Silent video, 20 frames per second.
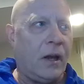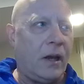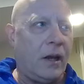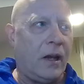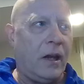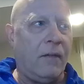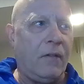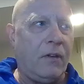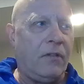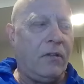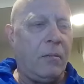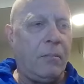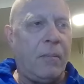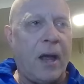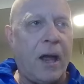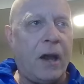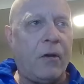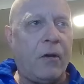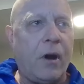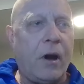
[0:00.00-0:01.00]
kind of give us the
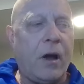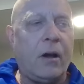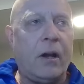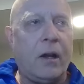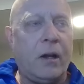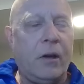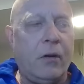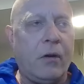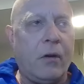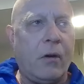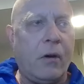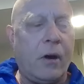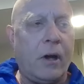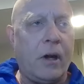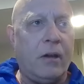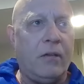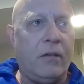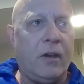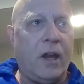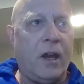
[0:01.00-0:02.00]
background on your
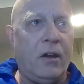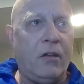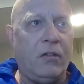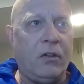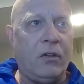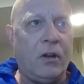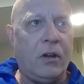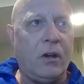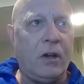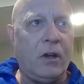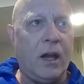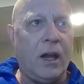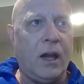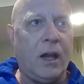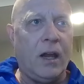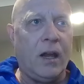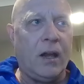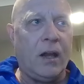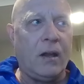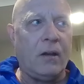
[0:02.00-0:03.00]
organization
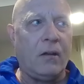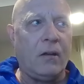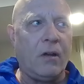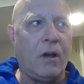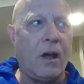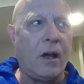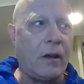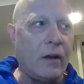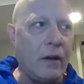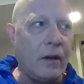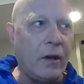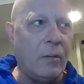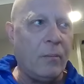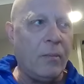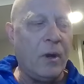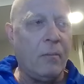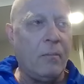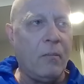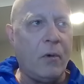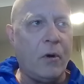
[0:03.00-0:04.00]
and talk a little
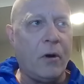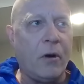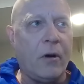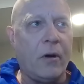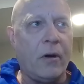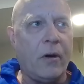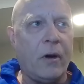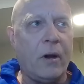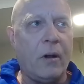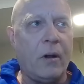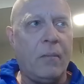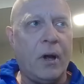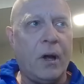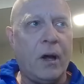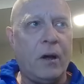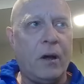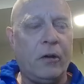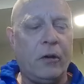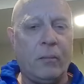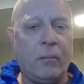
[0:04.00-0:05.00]
bit more
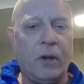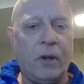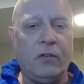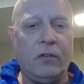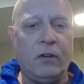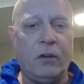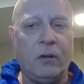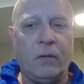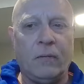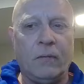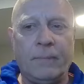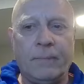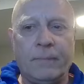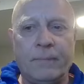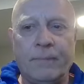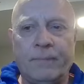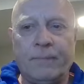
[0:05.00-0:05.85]
about your mission.